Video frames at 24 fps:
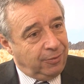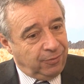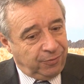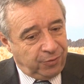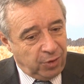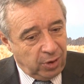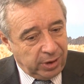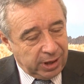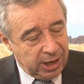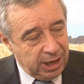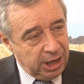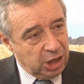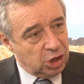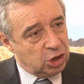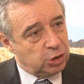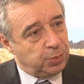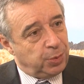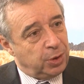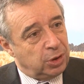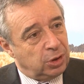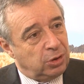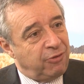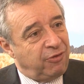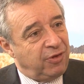for each
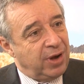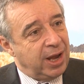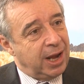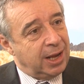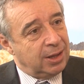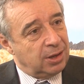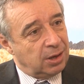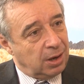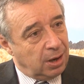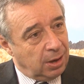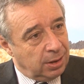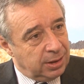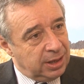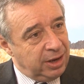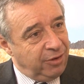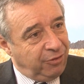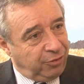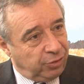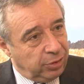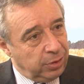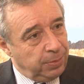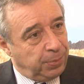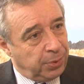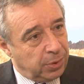plot of land a
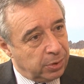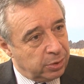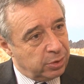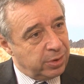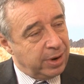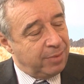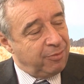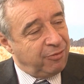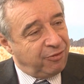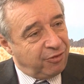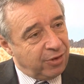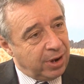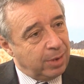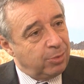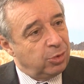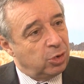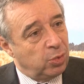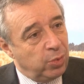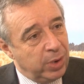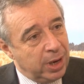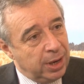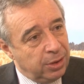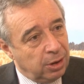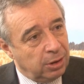different program, farmer
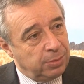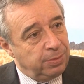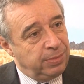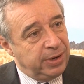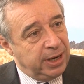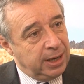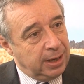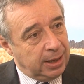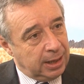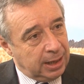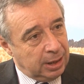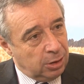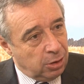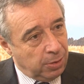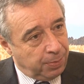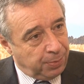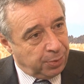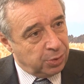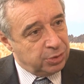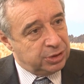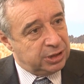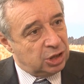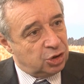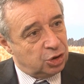will not be in a
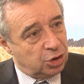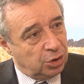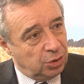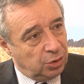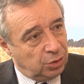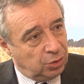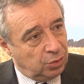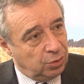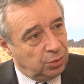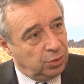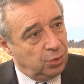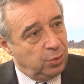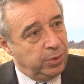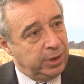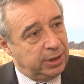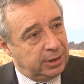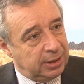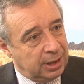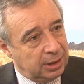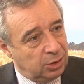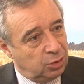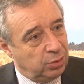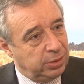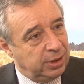position to do it
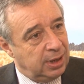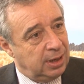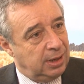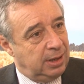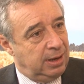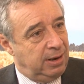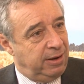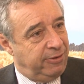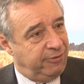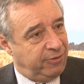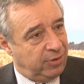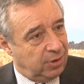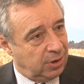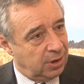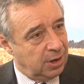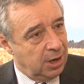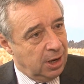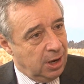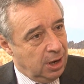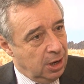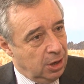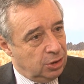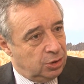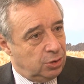and to deliver.
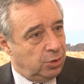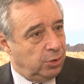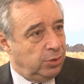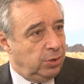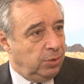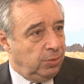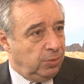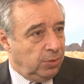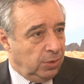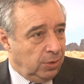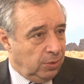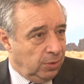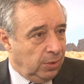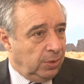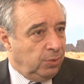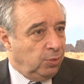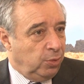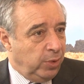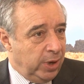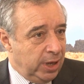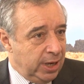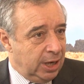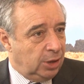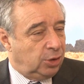So
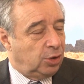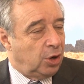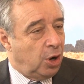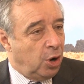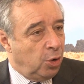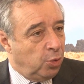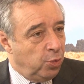we need a